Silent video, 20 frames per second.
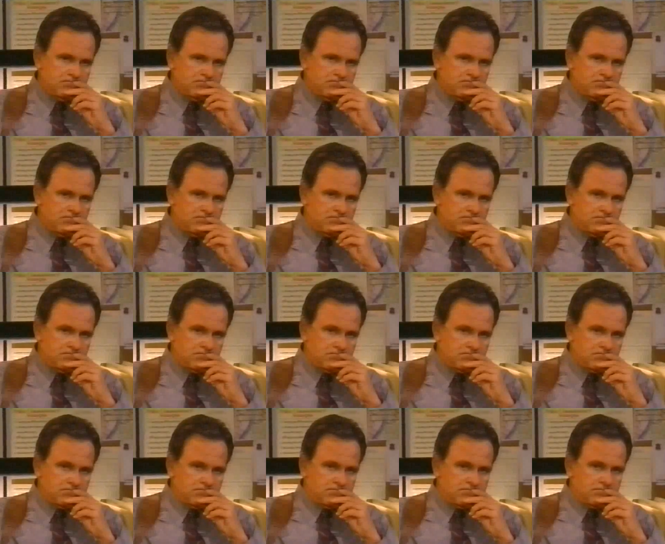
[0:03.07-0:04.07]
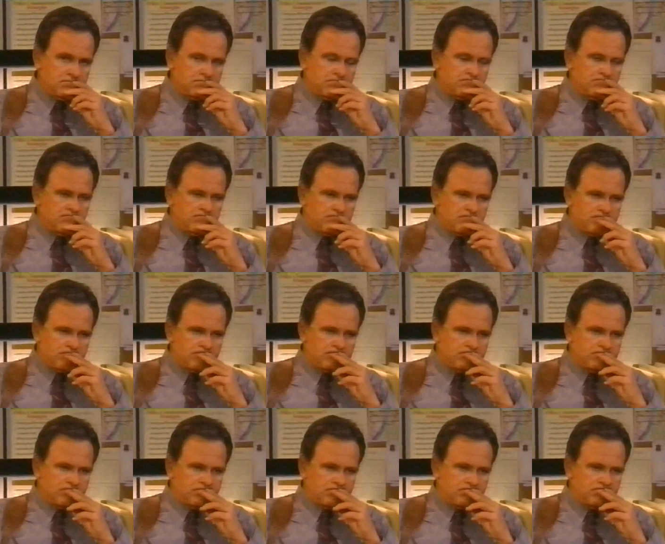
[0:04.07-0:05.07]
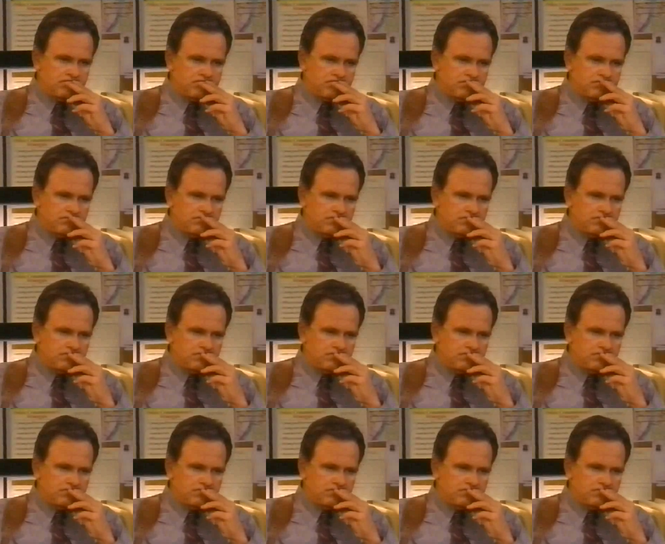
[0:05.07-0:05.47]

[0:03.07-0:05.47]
(no one is talking)